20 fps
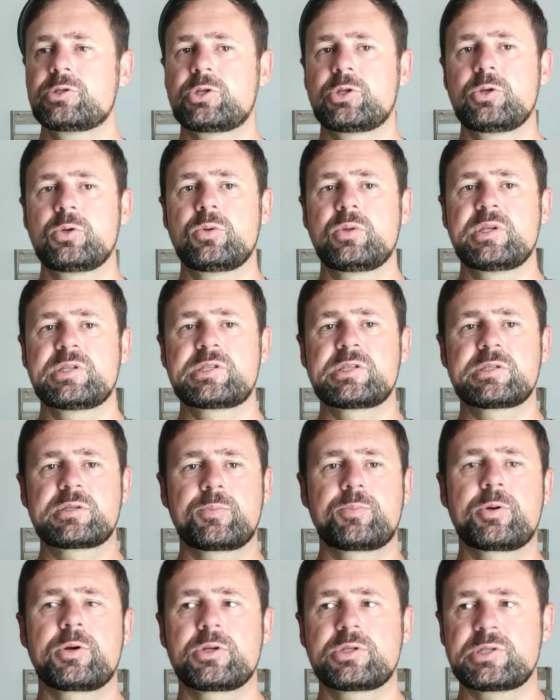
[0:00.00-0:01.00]
this is
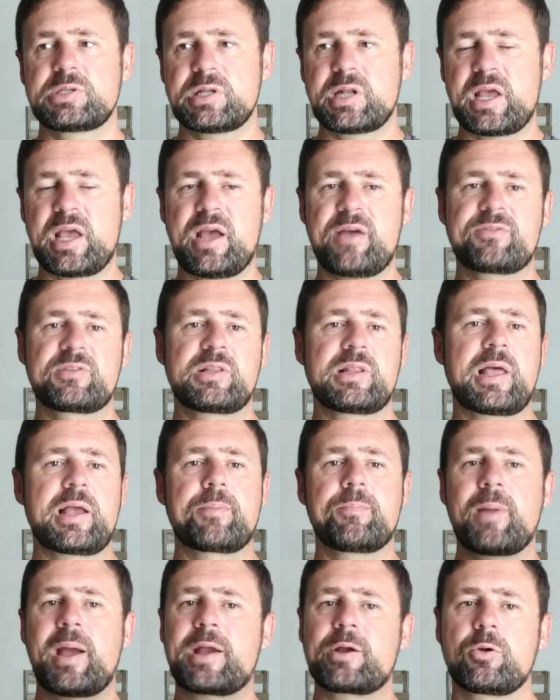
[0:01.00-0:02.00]
a person I have to
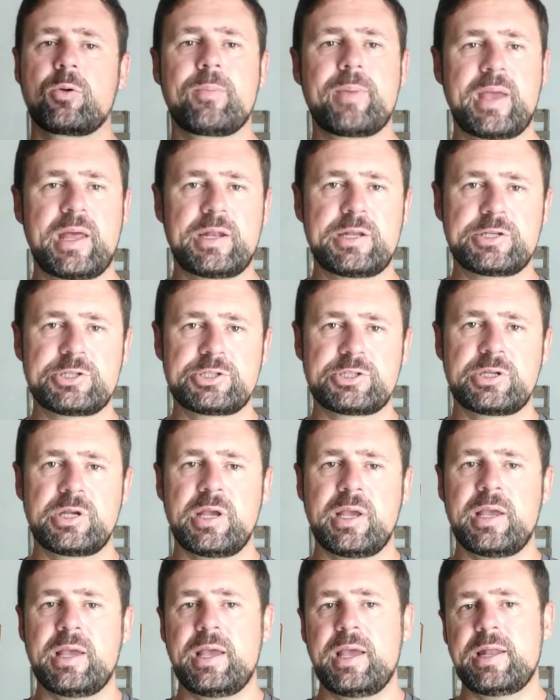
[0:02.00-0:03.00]
like micromanage,
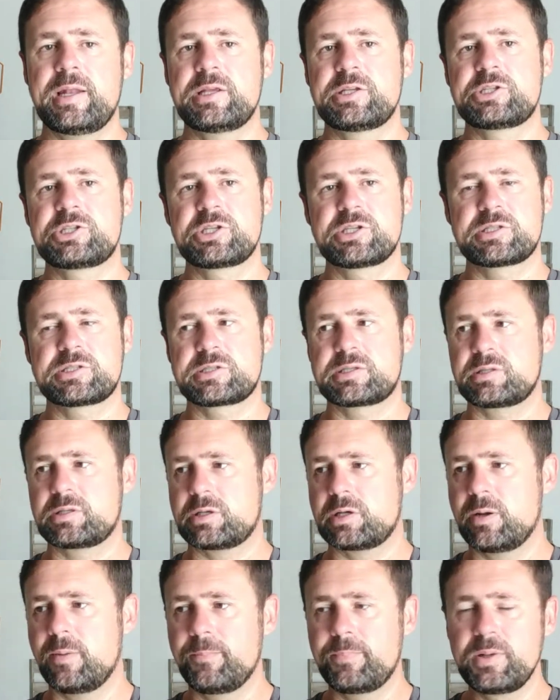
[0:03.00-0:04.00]
and it
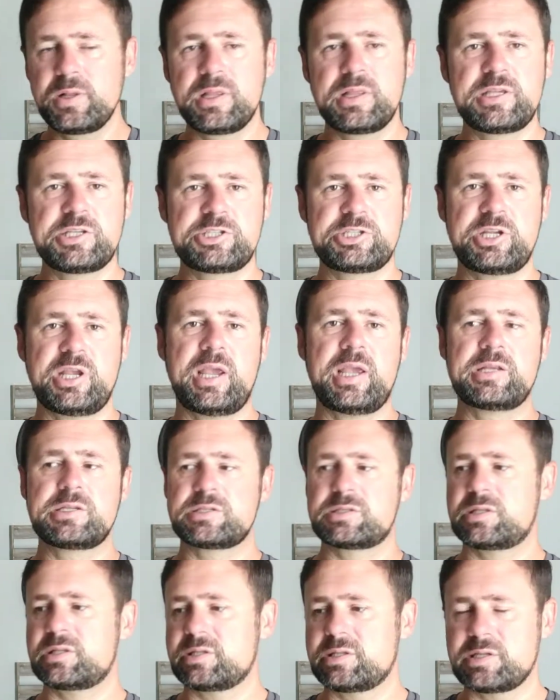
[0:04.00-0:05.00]
just completely
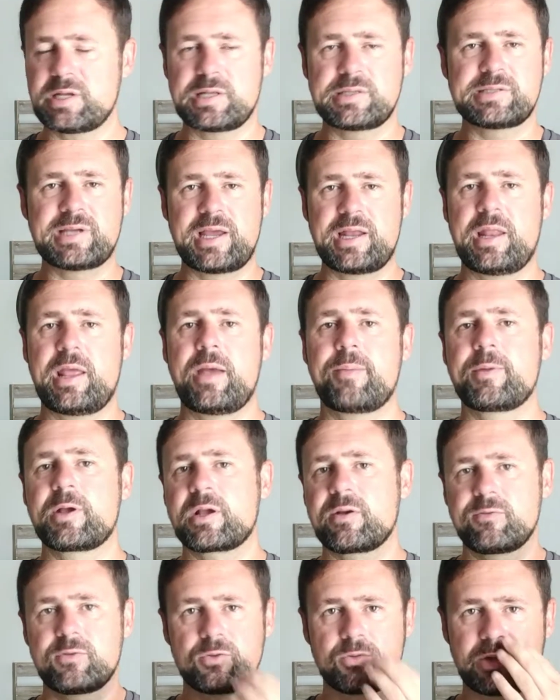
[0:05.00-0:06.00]
changes the
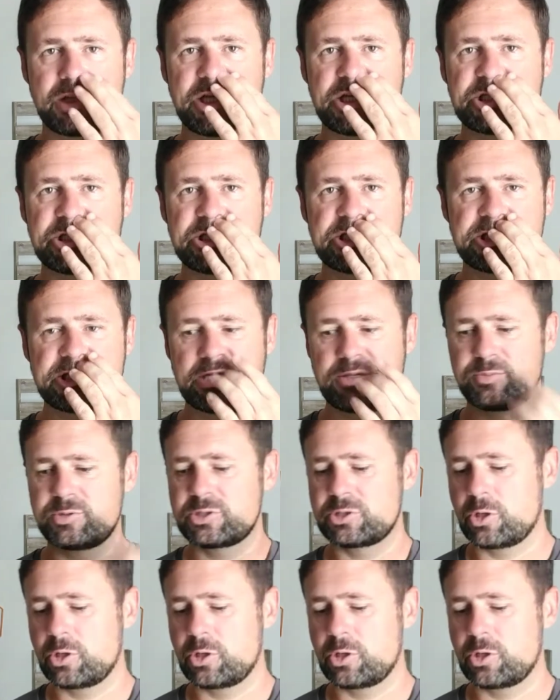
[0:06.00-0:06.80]
dynamic of the relationship.